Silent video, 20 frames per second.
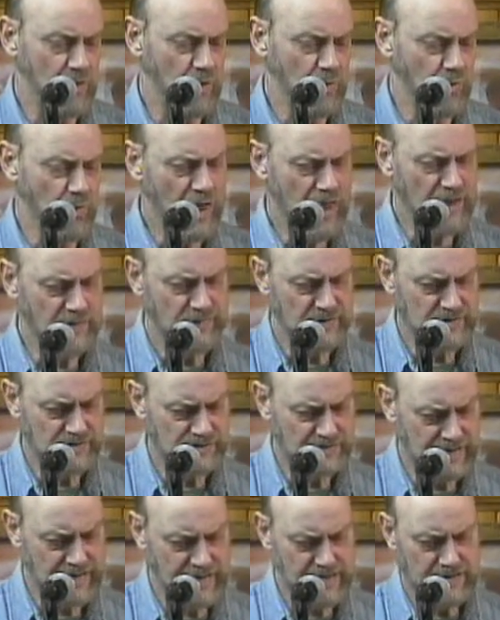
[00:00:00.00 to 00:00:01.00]
Relevance
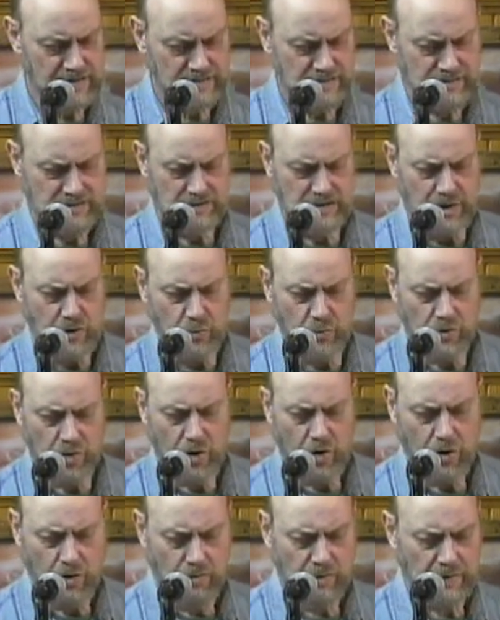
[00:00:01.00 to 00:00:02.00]
edits with
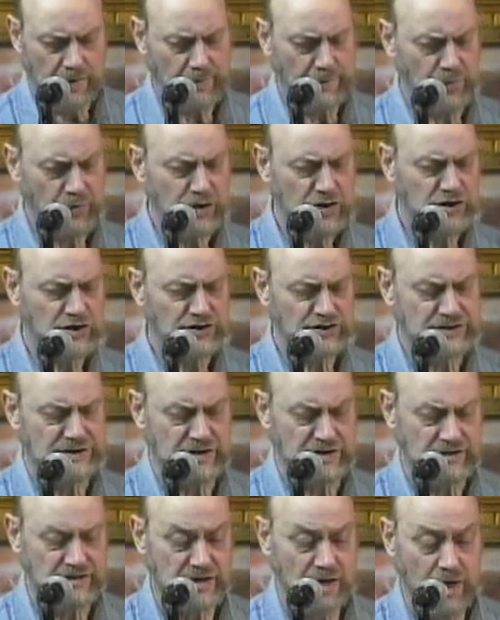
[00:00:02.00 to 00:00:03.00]
all the
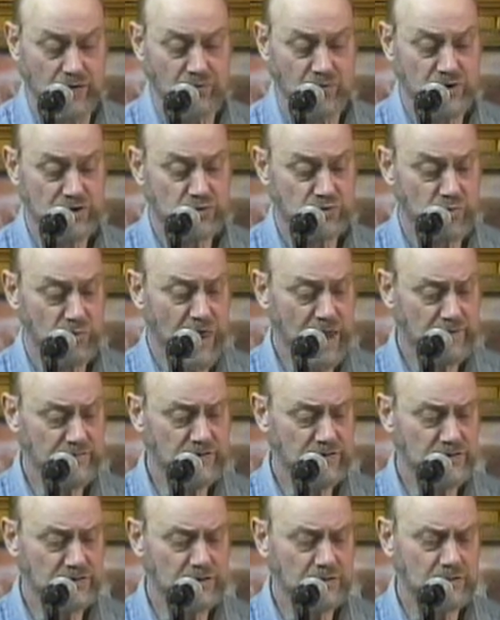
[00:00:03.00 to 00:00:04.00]
capriciousness of what is
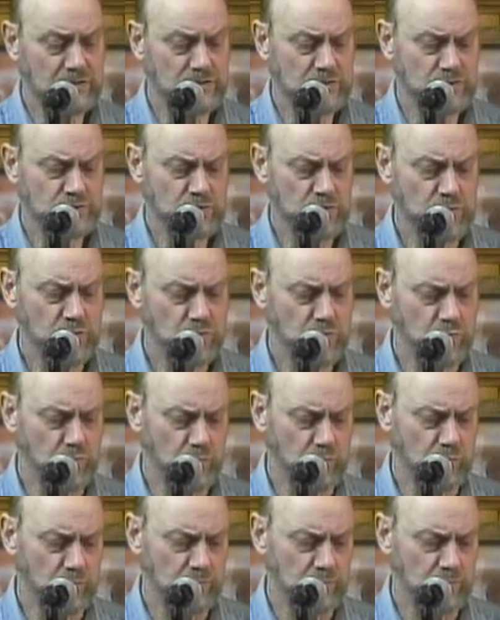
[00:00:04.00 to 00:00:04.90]
relevant to whom.